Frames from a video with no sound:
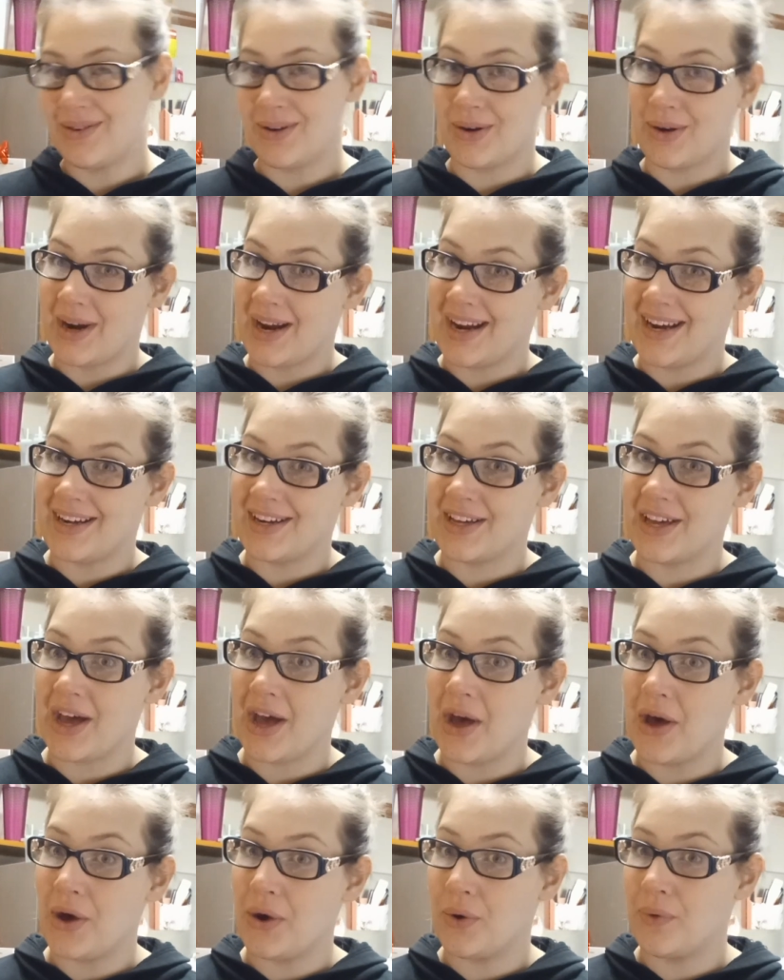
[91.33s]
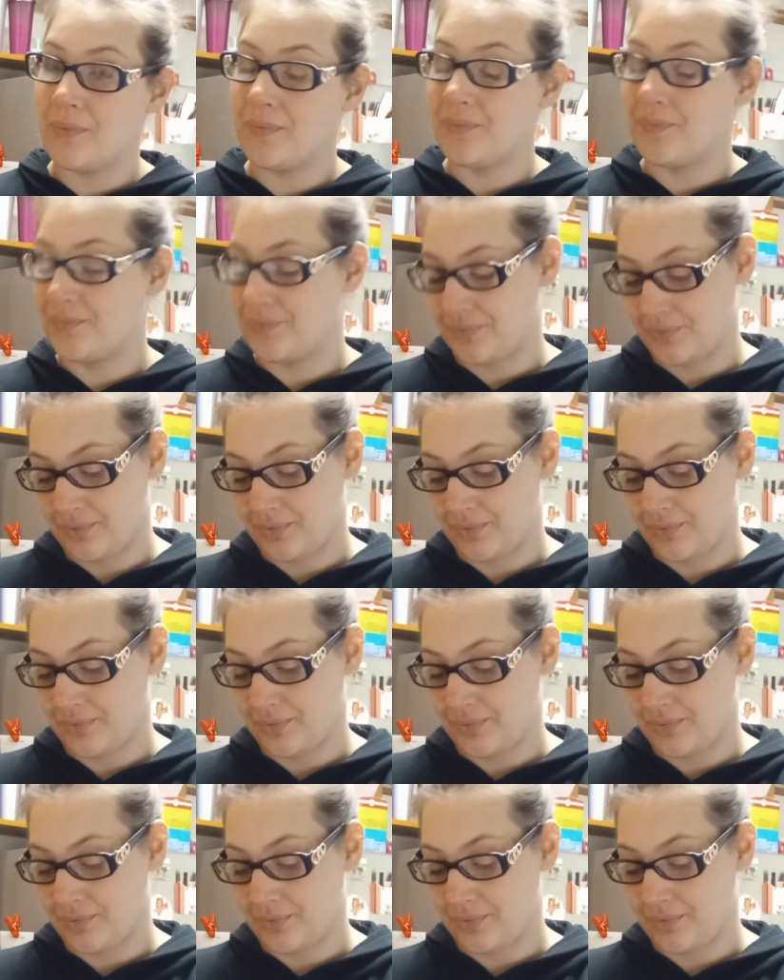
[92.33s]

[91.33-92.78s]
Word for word: We're ready to go.